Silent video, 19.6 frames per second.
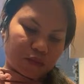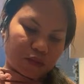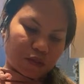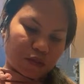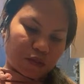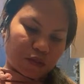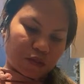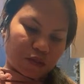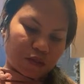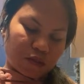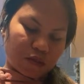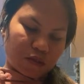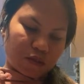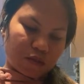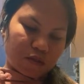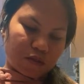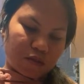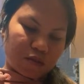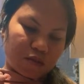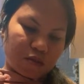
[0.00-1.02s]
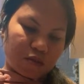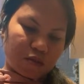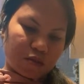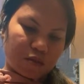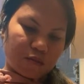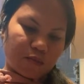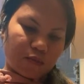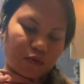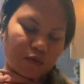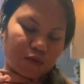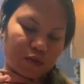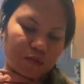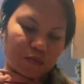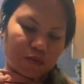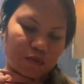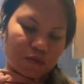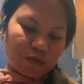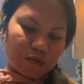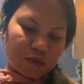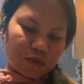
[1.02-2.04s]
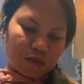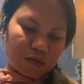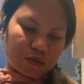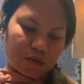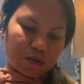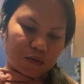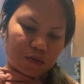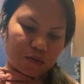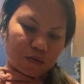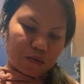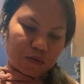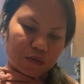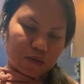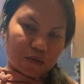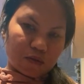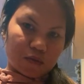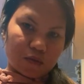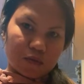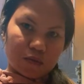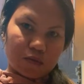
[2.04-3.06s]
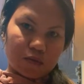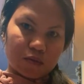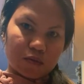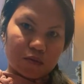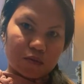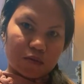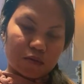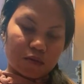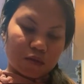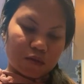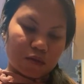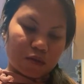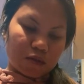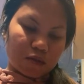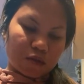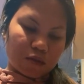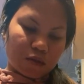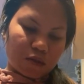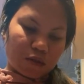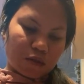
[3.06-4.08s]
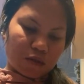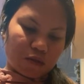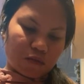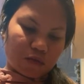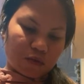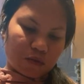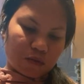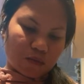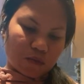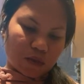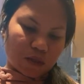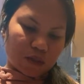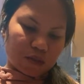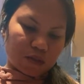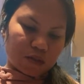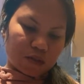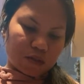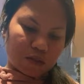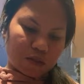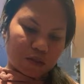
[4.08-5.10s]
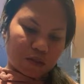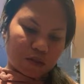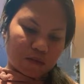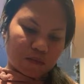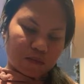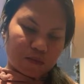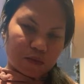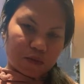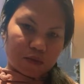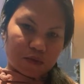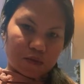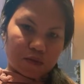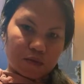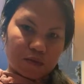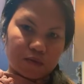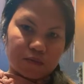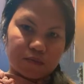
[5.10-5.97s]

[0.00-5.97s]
I like this disposable one, so I don't need to deal with washing it after.